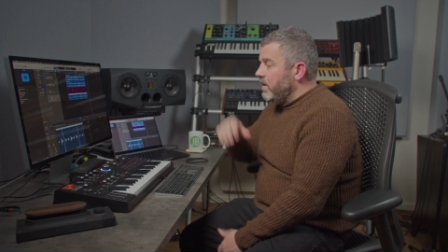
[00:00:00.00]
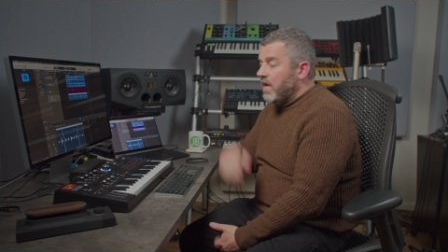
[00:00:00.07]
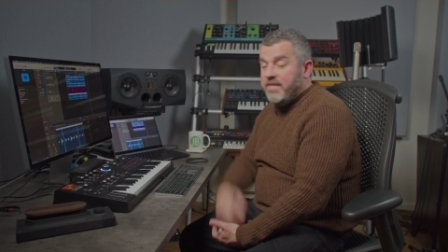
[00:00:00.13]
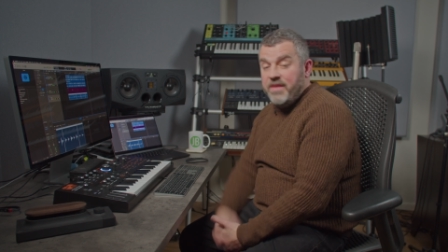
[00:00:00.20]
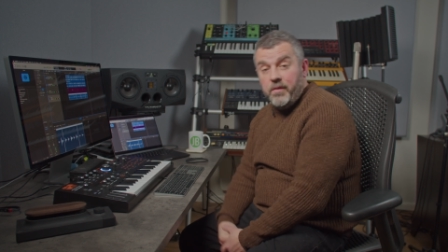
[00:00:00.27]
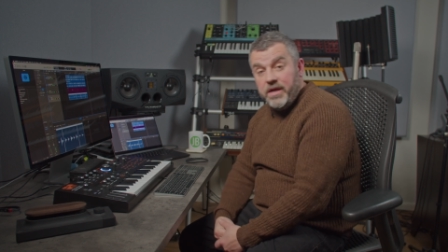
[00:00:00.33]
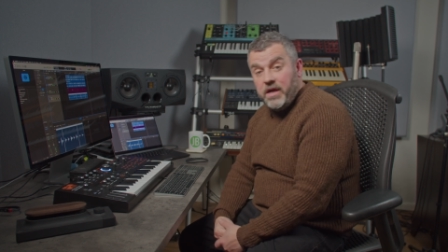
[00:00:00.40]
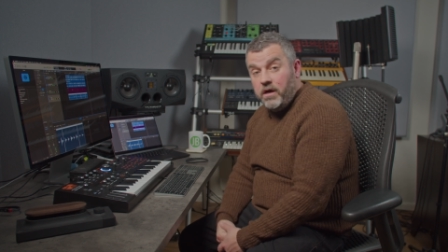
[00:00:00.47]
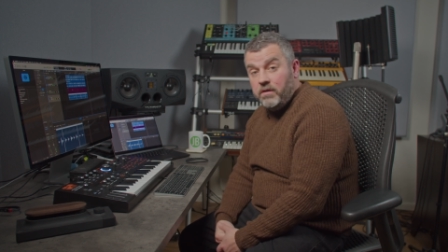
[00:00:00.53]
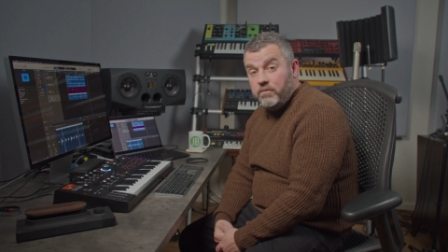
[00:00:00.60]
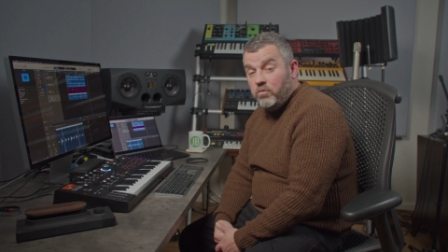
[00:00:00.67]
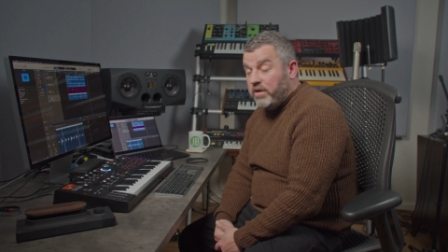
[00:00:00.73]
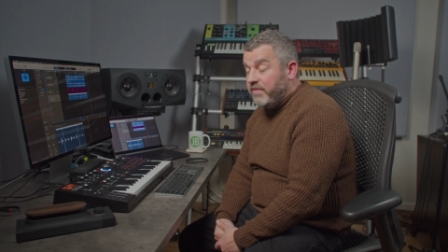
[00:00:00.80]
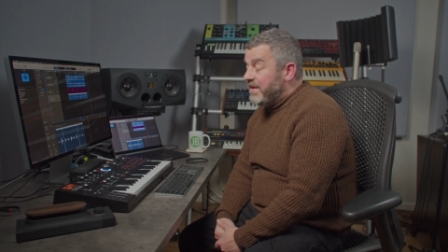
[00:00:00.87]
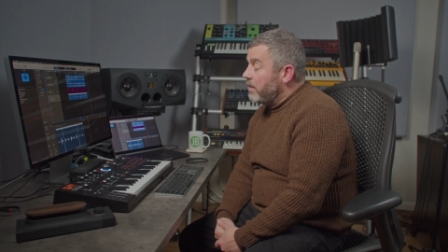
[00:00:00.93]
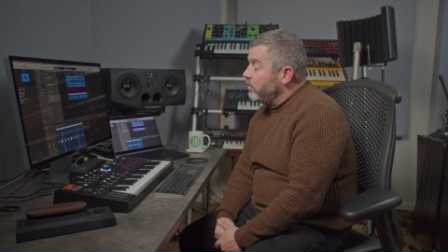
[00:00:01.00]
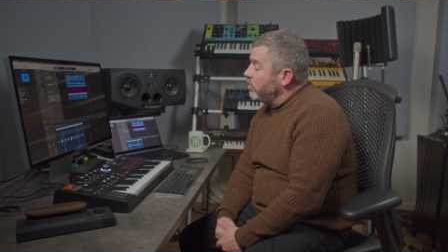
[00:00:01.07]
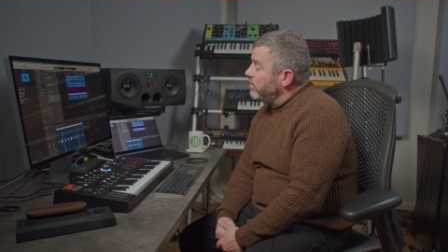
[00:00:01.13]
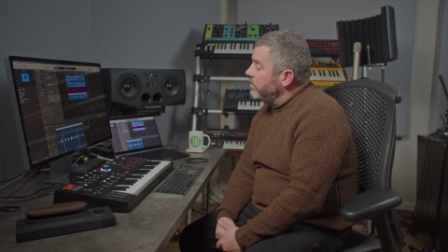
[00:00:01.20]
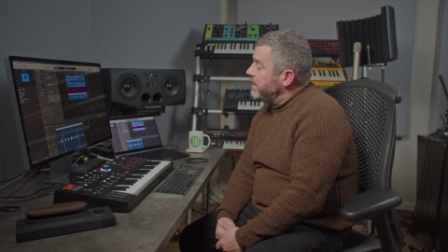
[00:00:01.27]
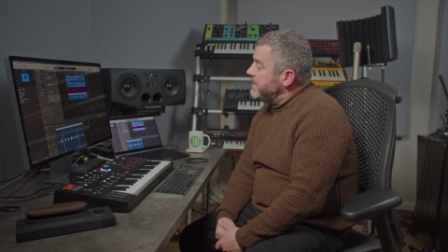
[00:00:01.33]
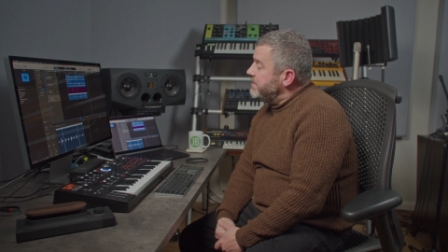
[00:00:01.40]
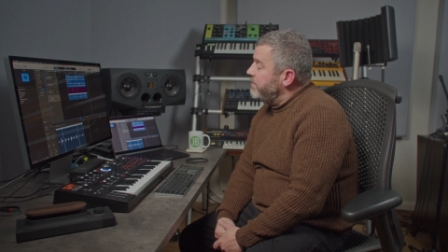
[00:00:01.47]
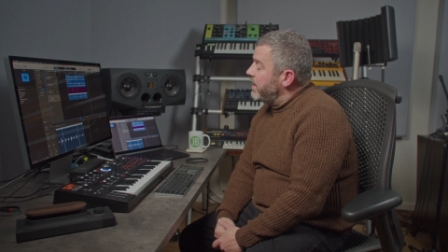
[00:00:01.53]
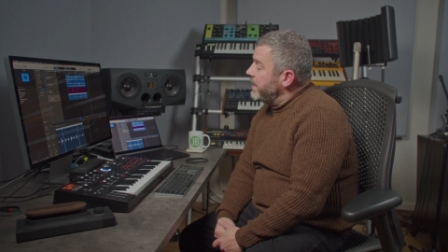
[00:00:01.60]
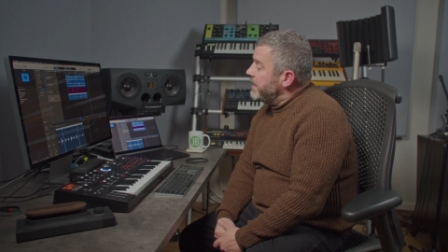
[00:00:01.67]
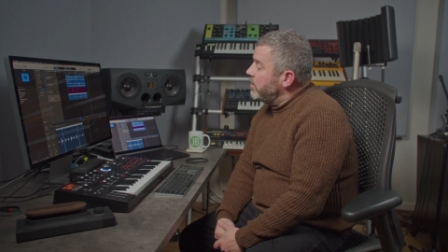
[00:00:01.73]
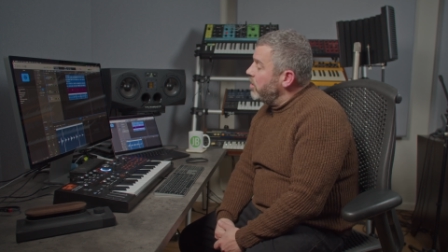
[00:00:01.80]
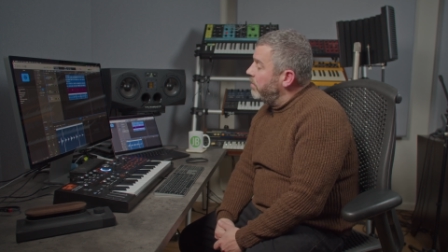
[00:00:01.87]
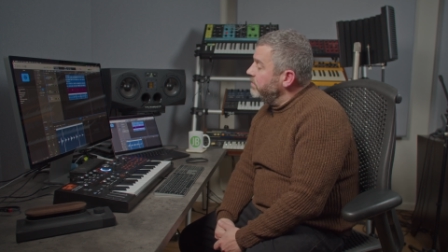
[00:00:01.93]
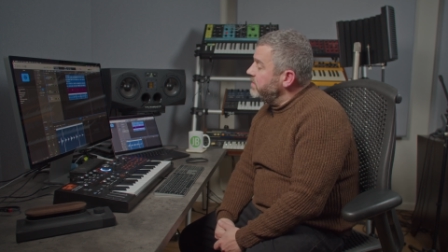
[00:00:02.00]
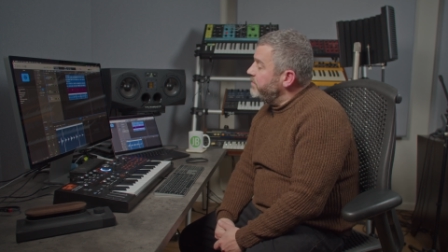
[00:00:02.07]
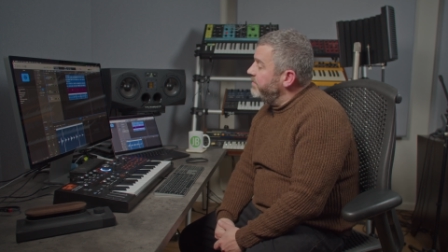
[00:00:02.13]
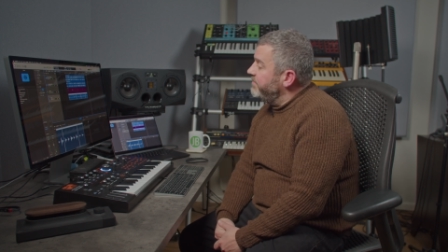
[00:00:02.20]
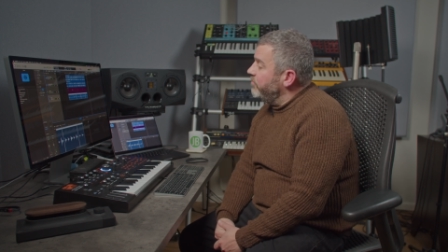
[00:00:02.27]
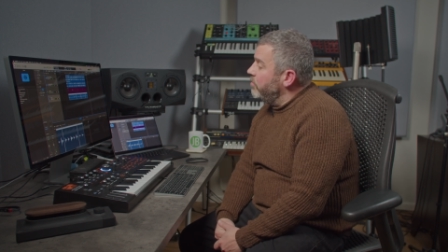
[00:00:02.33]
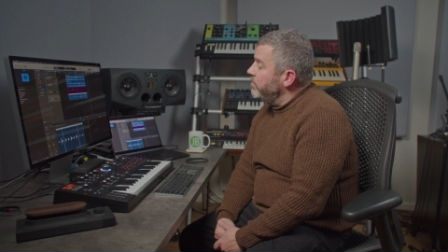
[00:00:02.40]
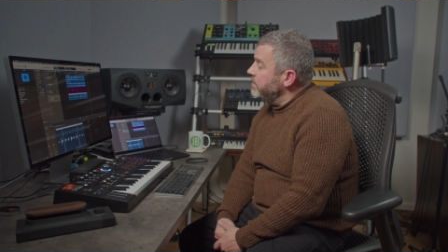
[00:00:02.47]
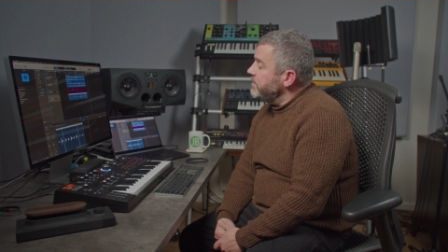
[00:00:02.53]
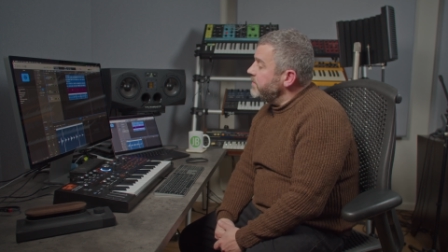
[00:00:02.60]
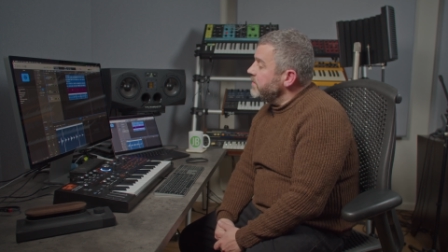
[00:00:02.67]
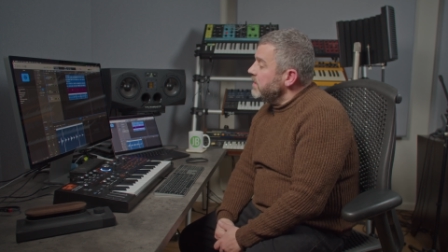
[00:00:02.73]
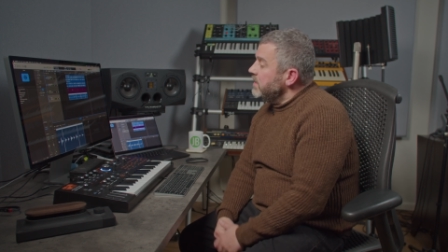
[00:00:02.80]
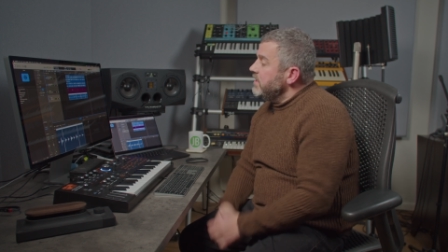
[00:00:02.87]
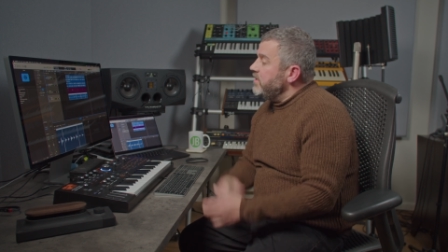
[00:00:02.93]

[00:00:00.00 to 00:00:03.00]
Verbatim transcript: And there we are. What I've now got is my comped performance.